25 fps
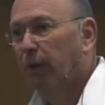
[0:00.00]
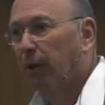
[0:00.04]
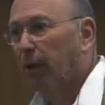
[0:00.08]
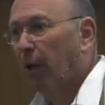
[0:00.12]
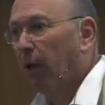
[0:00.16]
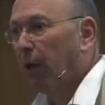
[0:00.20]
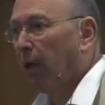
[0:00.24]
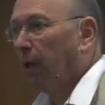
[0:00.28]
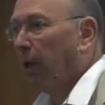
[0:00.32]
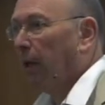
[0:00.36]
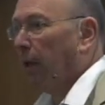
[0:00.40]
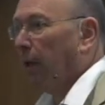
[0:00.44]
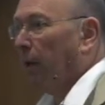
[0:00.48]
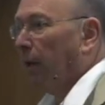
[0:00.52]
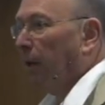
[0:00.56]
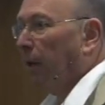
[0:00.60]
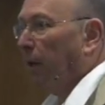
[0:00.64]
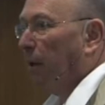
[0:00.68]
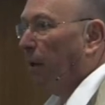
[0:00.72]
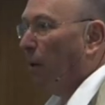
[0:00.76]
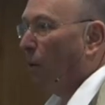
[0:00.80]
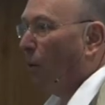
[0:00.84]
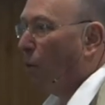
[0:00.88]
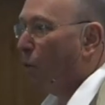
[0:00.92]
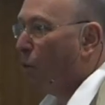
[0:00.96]

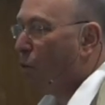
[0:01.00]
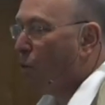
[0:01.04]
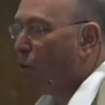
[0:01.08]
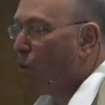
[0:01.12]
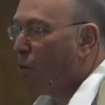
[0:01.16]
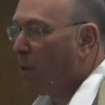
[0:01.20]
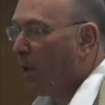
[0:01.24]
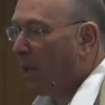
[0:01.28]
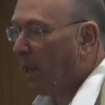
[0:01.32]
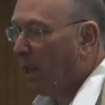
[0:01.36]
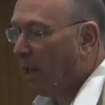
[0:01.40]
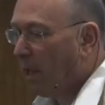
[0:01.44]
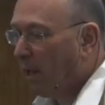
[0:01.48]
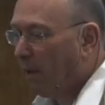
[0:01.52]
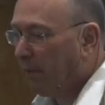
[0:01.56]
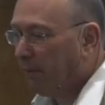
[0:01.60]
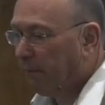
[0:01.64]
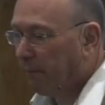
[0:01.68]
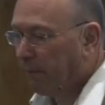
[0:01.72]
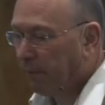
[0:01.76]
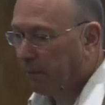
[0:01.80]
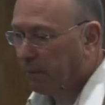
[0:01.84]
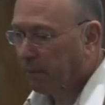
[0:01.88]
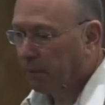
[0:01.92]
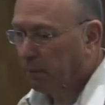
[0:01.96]
Uh, we have,
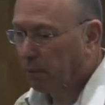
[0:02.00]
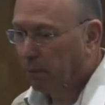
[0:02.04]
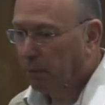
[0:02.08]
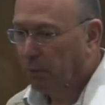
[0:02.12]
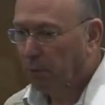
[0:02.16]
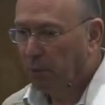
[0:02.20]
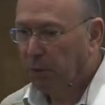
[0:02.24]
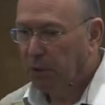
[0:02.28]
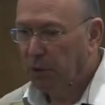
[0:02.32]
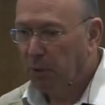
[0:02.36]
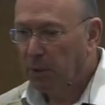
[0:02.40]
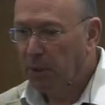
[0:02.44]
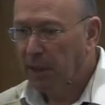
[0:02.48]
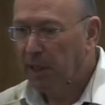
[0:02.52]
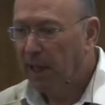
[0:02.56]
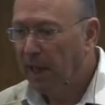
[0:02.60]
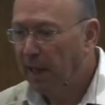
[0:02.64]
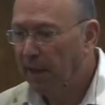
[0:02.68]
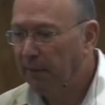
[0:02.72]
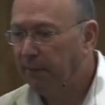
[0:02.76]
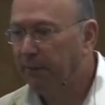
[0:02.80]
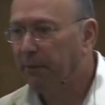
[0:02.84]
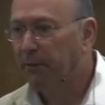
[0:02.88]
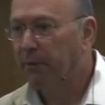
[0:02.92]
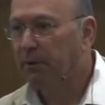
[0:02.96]
you want to
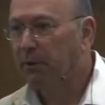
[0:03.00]
have,